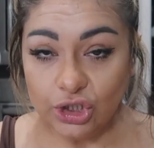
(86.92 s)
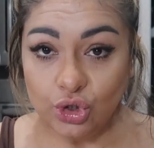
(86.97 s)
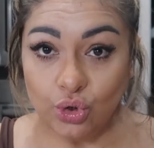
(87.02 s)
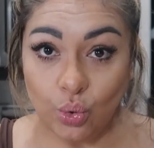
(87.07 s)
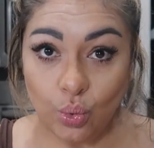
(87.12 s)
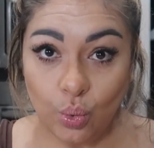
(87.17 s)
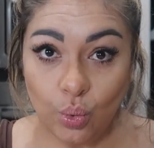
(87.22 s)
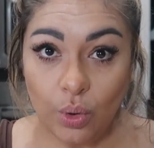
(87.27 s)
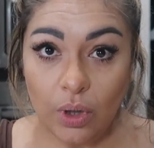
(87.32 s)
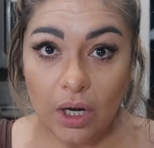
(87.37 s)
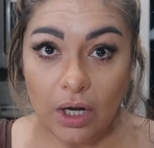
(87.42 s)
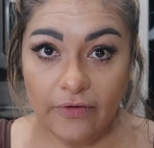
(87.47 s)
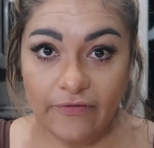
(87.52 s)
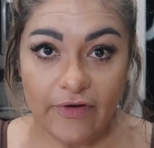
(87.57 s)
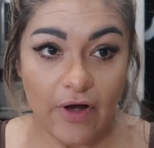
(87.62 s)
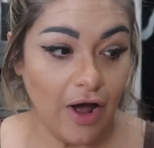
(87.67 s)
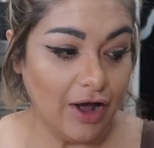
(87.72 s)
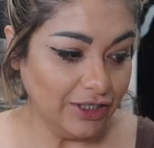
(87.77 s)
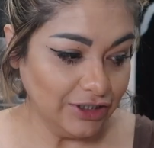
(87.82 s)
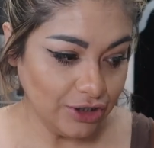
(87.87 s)
do love
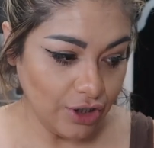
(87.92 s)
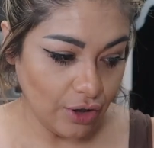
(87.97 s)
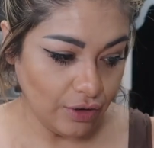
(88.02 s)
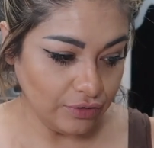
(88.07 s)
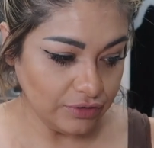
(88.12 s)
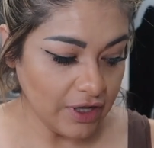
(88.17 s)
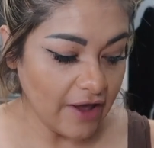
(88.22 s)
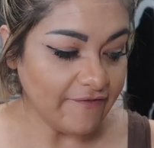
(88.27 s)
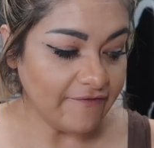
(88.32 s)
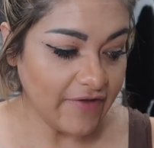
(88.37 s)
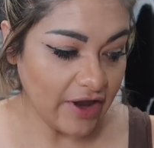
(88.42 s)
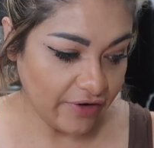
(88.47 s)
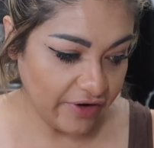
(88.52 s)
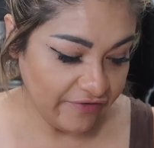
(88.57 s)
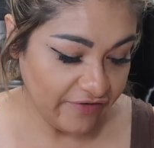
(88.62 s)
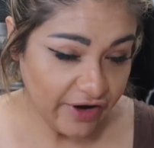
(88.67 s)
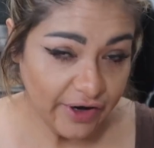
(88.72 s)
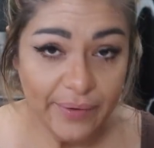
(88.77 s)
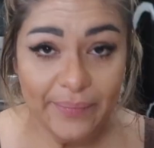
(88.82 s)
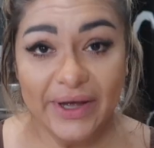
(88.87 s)
Costco's very,
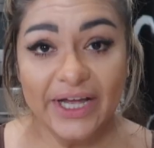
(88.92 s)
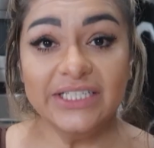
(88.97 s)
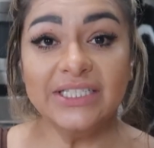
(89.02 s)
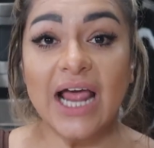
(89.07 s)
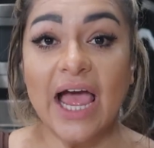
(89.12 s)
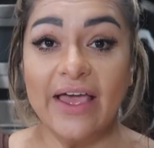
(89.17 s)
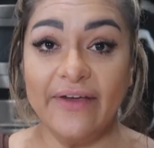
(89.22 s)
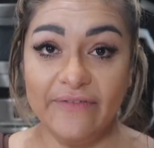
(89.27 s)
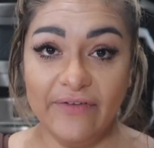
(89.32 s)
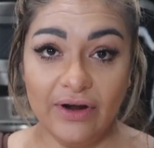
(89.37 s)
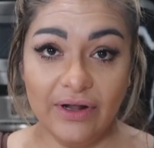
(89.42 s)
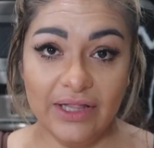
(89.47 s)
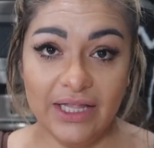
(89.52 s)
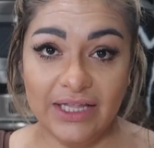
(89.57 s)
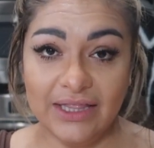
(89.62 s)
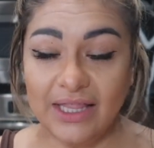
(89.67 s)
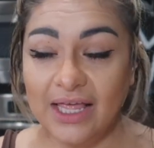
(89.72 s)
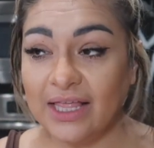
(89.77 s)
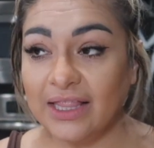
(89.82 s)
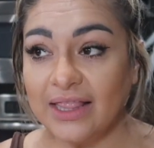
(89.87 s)
very much. I
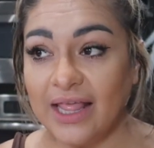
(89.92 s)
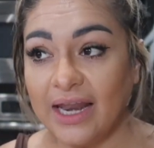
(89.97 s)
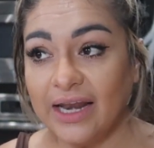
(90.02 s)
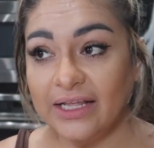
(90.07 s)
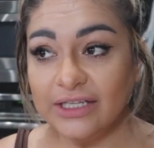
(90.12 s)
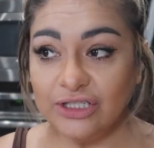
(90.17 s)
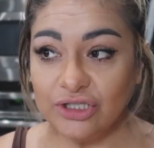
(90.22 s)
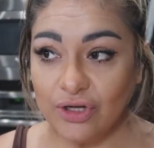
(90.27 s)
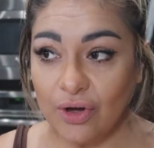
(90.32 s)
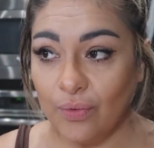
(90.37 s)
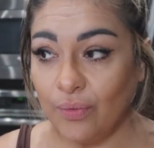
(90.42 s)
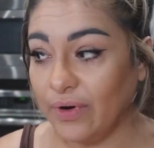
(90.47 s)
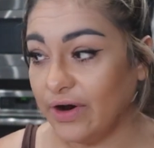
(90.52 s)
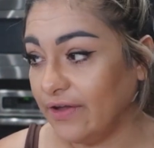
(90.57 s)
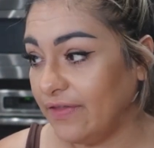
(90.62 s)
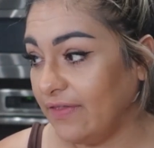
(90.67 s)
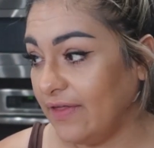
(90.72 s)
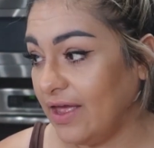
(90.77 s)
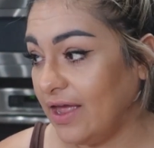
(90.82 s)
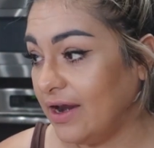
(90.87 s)
really think that it's so
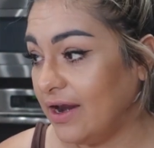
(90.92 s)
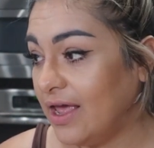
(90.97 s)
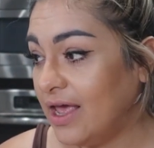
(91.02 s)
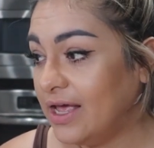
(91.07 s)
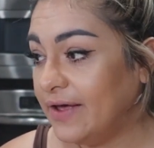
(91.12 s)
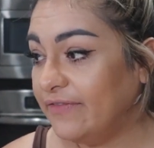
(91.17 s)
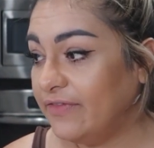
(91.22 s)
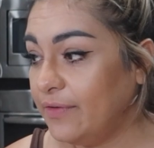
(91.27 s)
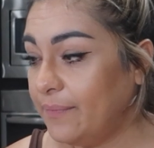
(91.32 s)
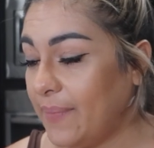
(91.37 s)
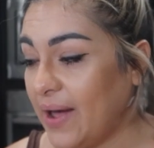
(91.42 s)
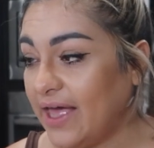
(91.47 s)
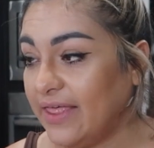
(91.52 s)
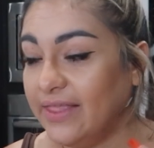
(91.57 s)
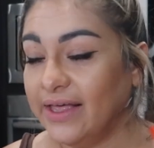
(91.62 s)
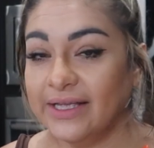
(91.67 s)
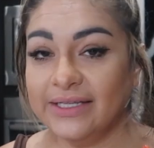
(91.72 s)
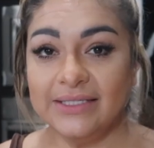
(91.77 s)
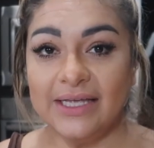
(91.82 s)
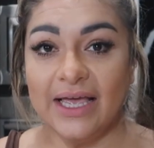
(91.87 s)
worth it. We buy
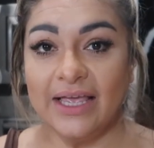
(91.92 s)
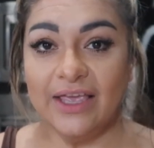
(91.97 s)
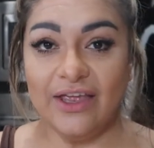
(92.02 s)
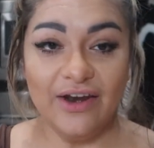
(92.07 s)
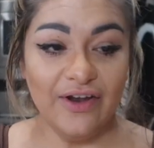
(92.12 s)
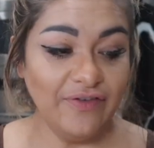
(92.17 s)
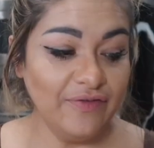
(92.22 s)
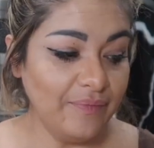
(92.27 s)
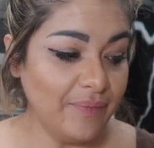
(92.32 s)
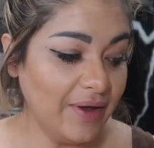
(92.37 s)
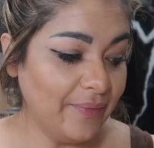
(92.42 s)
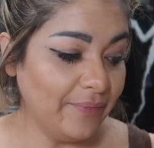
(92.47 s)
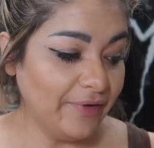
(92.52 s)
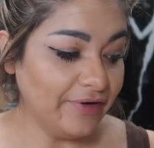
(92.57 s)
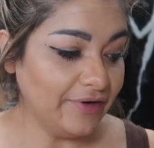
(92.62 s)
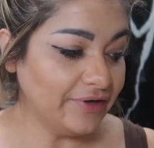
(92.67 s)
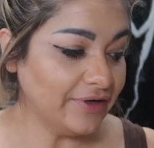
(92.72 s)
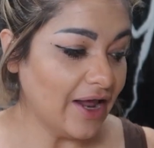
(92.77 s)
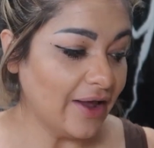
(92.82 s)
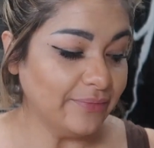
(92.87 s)
the executive
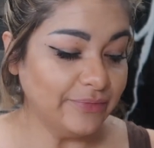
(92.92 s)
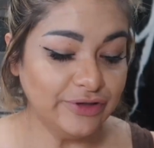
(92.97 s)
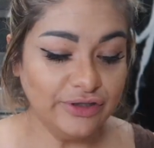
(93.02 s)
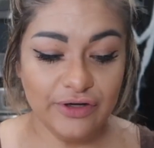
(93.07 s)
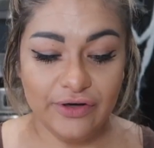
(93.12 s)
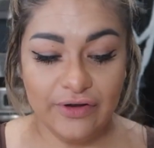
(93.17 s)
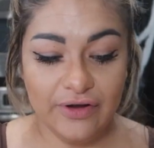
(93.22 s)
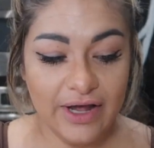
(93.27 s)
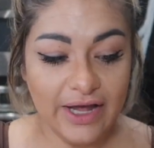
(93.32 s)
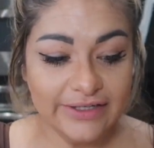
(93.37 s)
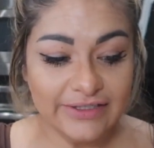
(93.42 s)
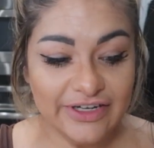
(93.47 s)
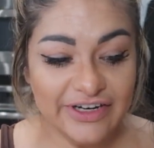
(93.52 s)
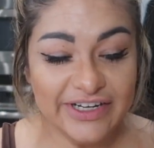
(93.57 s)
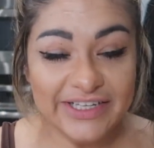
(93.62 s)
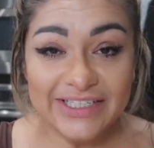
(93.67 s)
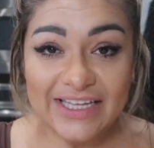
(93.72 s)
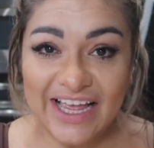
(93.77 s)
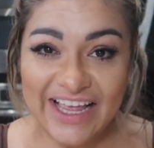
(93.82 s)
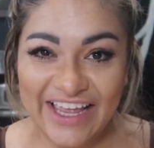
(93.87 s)
member. I'm sure you guys are
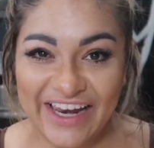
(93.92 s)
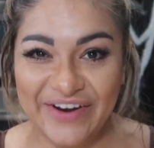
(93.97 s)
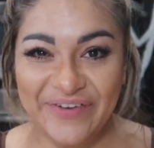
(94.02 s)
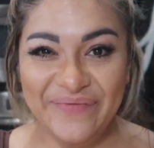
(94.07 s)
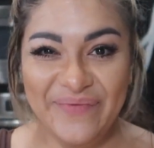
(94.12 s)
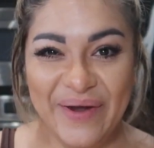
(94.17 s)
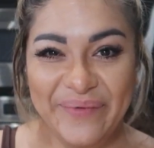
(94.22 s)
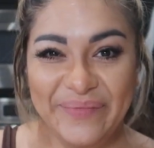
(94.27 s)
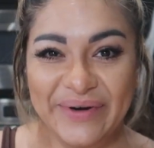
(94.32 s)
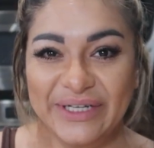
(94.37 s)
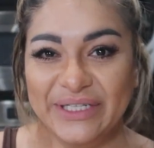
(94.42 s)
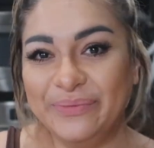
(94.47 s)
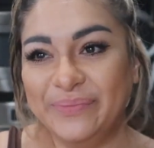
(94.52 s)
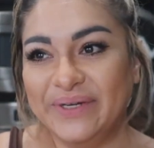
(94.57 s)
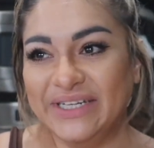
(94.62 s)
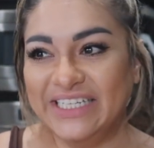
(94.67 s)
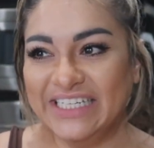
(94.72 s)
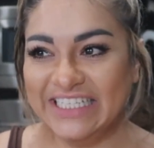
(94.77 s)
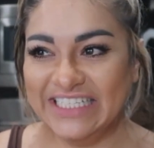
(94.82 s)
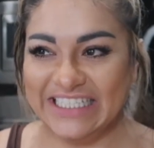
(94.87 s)
executive members,
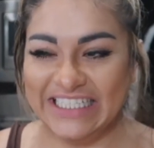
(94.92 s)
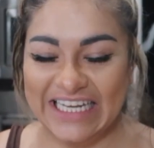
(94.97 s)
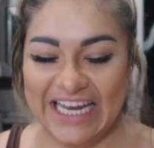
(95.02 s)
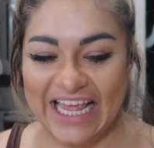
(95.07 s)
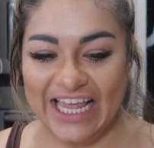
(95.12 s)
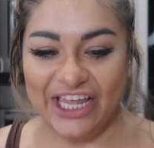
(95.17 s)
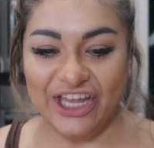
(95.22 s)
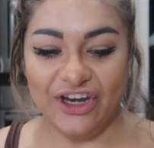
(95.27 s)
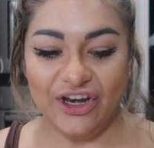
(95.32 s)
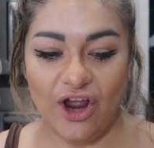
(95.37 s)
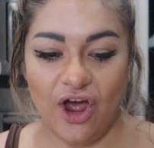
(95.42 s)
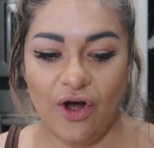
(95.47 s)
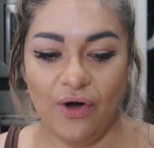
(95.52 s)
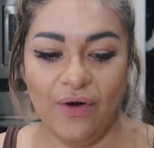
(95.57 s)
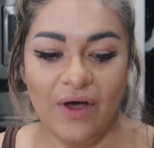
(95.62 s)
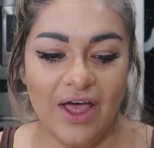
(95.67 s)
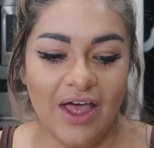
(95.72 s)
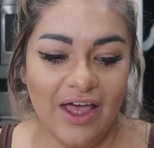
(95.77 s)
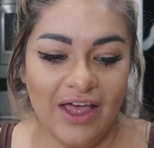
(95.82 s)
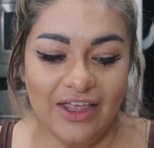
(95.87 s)
but just to let you
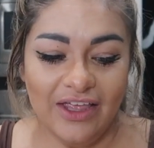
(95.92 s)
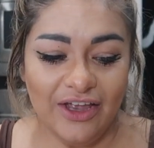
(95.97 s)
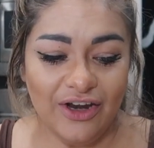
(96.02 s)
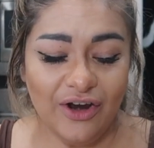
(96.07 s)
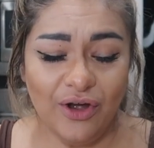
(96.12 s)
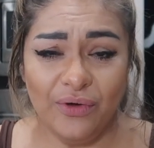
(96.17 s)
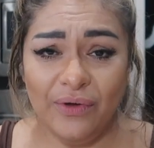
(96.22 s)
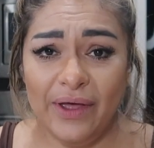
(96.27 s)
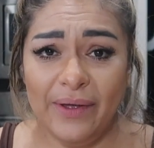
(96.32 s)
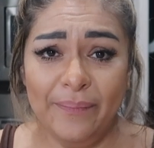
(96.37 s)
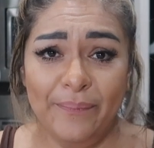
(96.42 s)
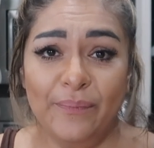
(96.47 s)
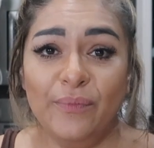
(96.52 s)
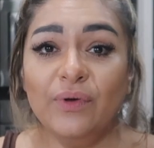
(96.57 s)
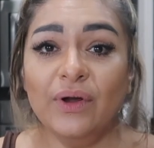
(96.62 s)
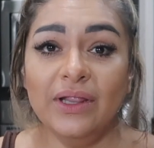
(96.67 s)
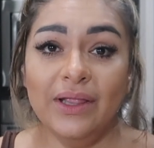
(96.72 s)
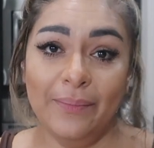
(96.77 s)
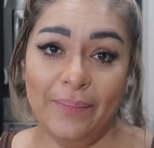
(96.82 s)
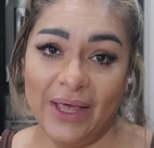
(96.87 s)
know, it
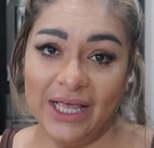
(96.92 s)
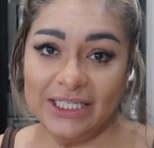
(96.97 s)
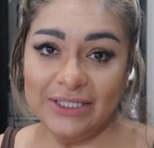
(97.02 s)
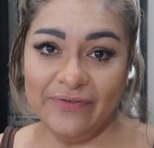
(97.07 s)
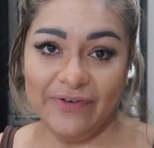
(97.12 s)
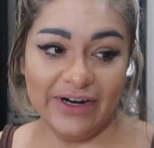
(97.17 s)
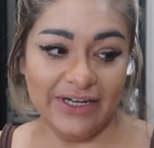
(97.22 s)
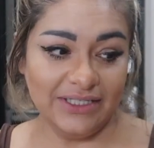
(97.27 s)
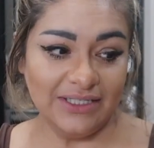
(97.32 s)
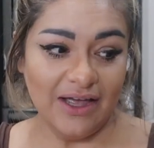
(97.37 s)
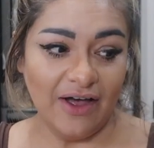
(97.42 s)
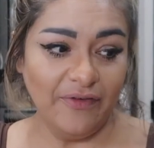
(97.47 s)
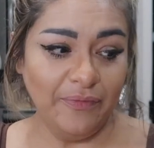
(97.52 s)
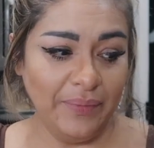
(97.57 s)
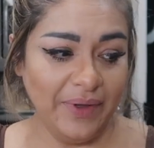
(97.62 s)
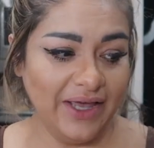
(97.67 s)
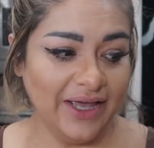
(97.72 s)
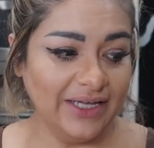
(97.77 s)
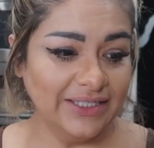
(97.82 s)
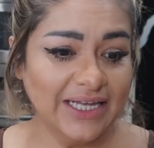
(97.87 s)
really pays for itself
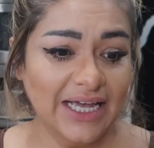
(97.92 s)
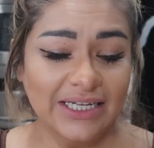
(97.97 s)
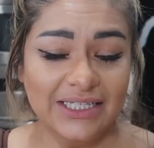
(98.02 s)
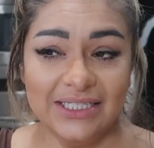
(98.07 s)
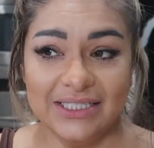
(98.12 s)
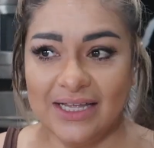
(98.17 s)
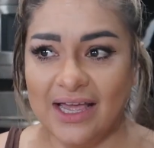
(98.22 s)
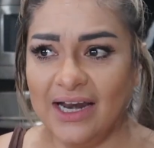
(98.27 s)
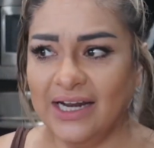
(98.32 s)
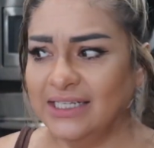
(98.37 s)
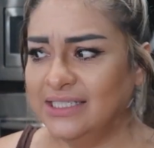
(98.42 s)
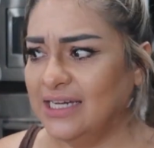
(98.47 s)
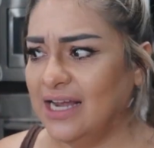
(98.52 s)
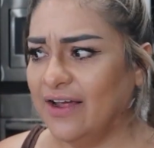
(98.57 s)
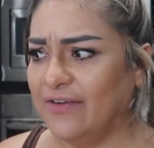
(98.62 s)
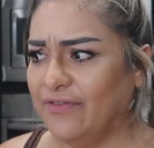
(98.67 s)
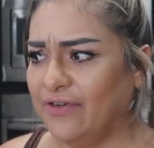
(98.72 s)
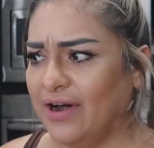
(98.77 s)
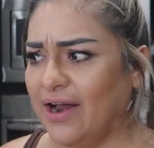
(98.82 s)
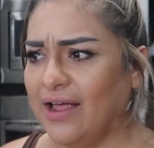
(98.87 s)
because I just got a
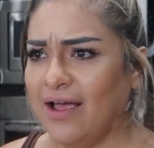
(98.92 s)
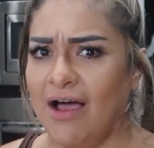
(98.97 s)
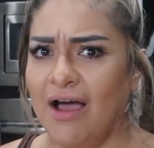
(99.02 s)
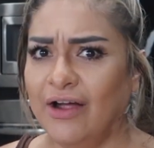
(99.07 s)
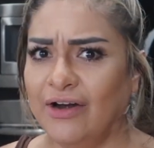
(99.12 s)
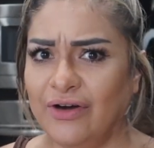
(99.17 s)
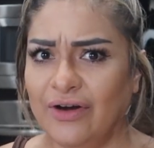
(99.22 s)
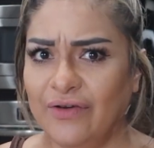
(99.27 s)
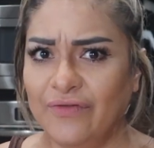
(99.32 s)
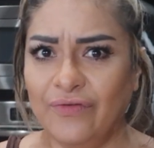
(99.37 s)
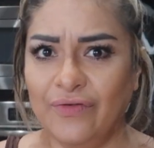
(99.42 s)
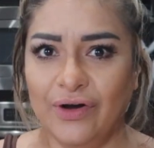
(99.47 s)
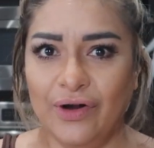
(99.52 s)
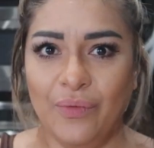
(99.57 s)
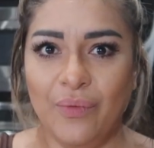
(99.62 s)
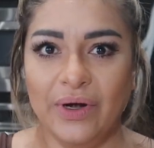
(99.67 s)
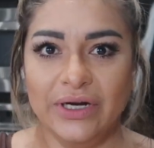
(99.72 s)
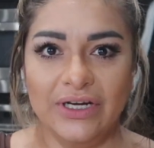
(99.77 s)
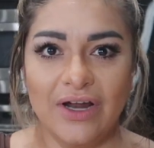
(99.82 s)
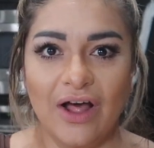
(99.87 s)
check for like
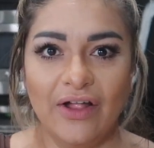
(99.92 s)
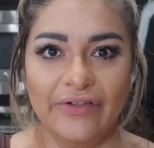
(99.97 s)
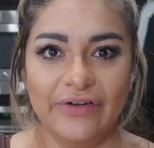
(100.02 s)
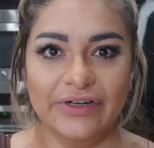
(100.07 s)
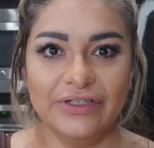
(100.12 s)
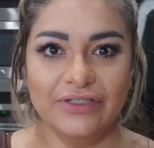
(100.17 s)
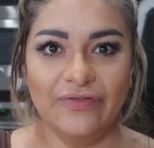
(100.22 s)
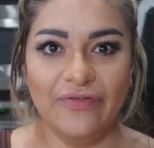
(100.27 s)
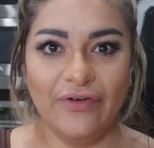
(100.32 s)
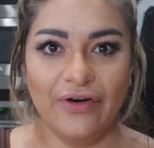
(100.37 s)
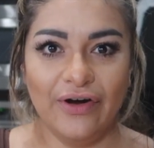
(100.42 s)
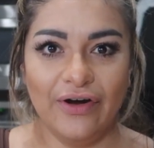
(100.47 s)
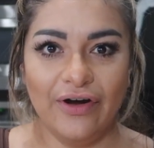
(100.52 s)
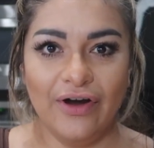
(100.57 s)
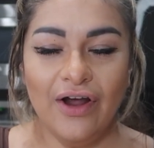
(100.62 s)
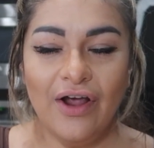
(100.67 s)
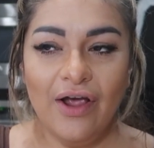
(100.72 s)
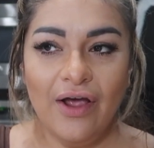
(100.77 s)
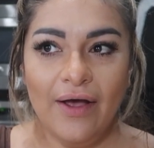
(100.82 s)
$141 for,